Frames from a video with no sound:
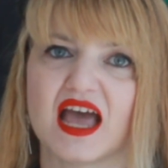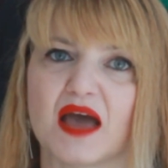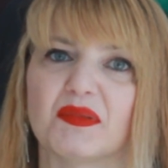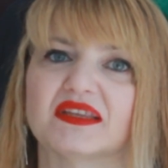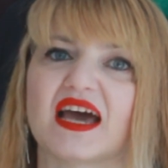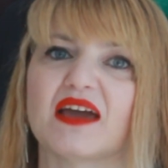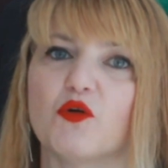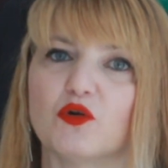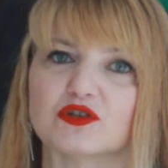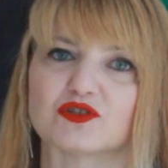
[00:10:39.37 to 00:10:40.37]
but I
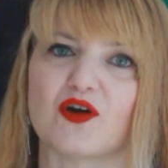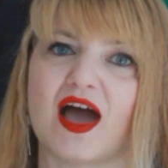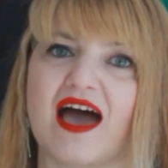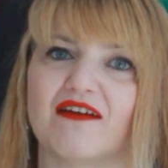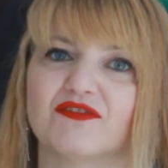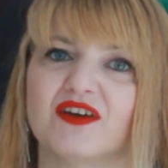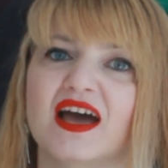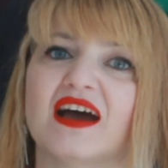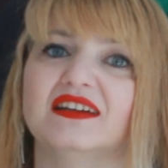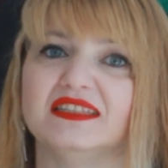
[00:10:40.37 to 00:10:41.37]
also have
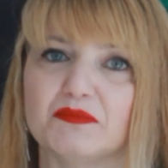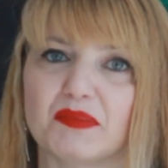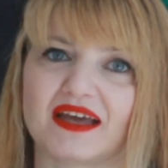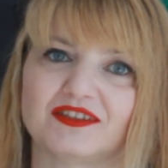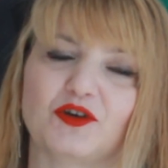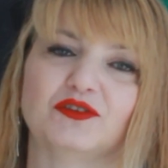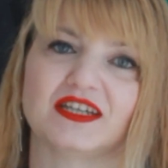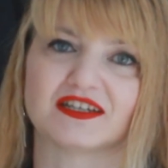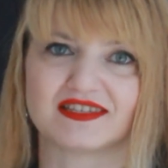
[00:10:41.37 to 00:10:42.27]
an impact on their